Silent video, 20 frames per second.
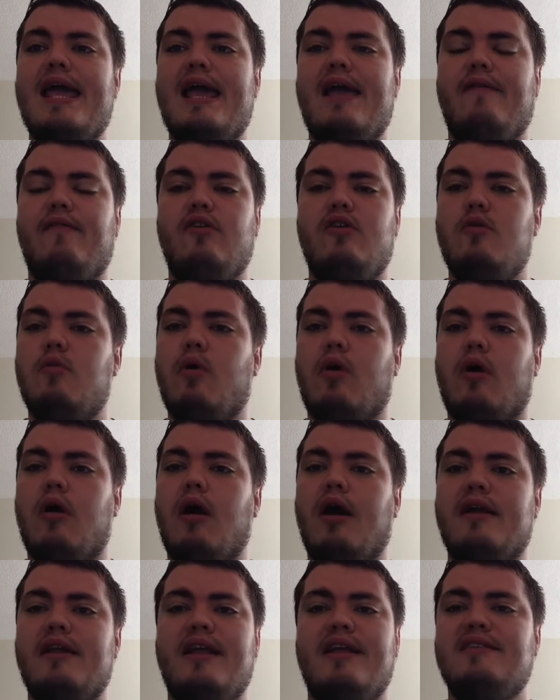If you are
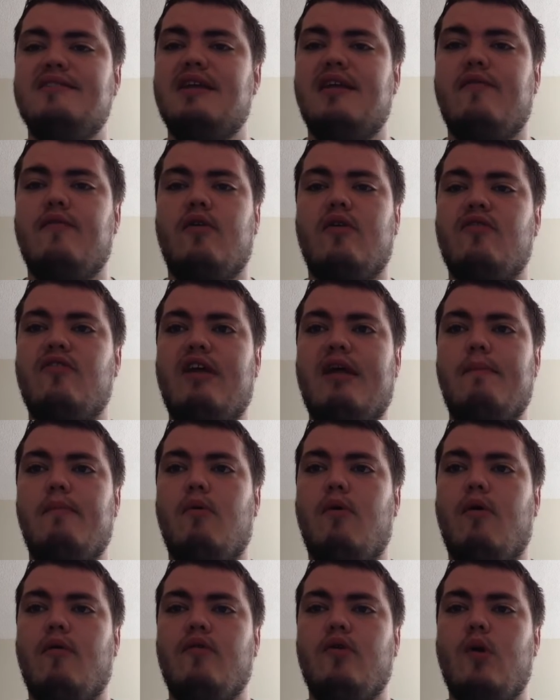autistic, for
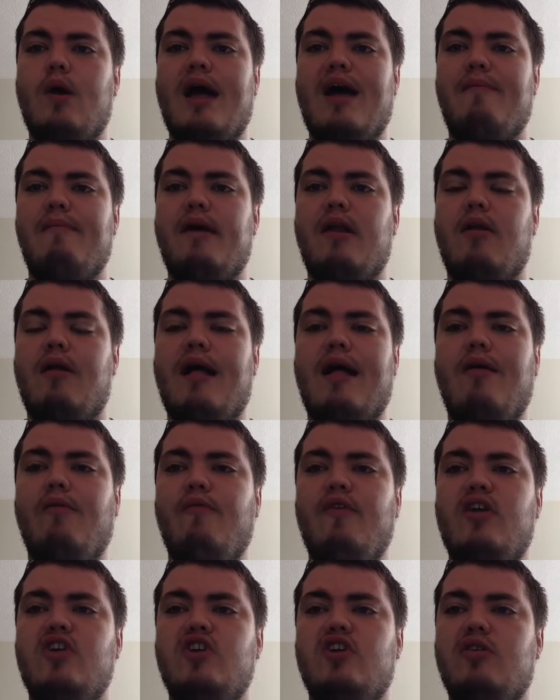example, or if you have mental
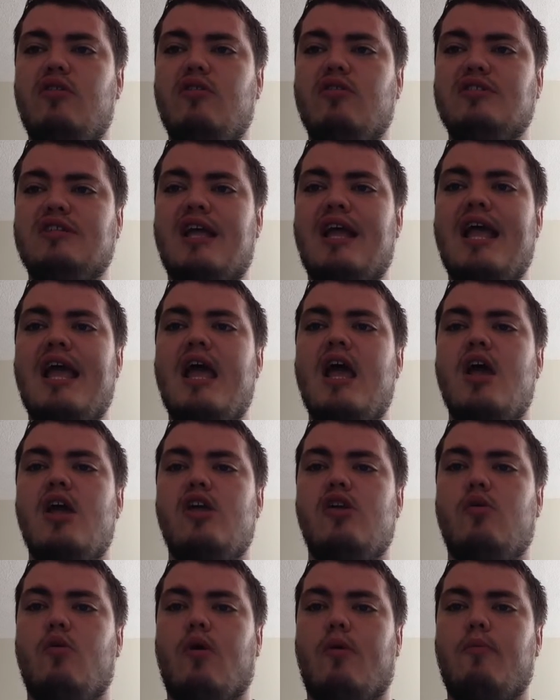health issues,
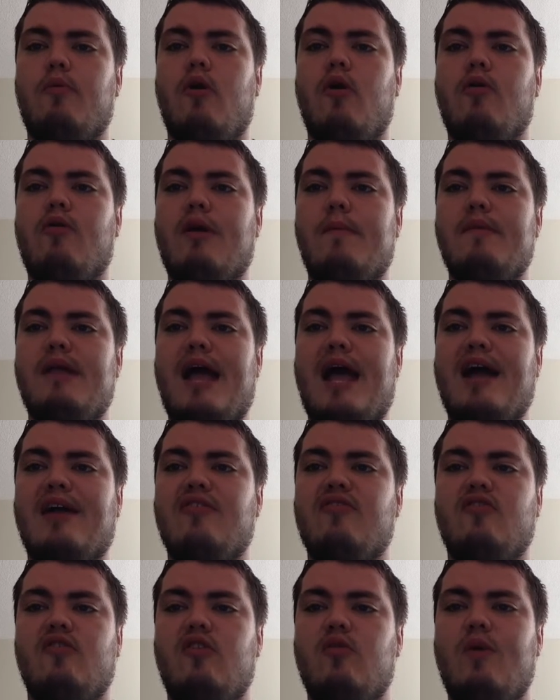you are programmed to
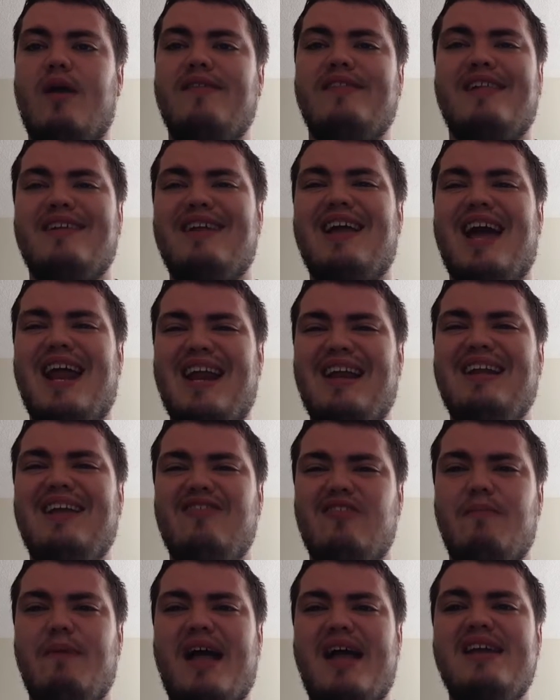act a certain way. That kind of
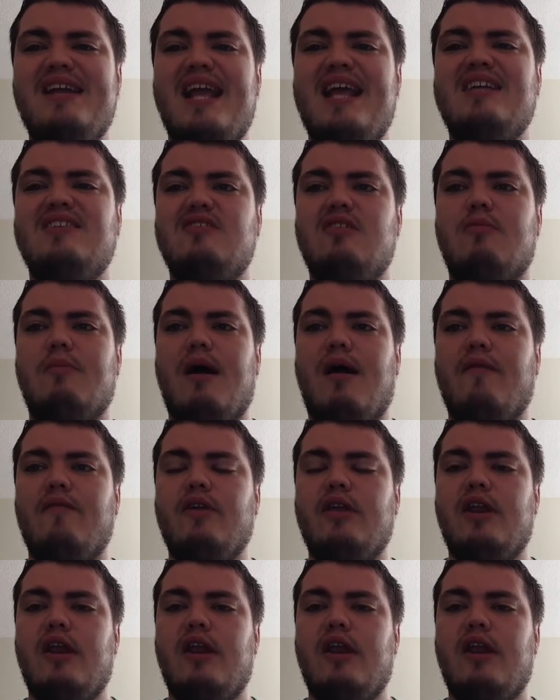leaves a bad taste in your mouth.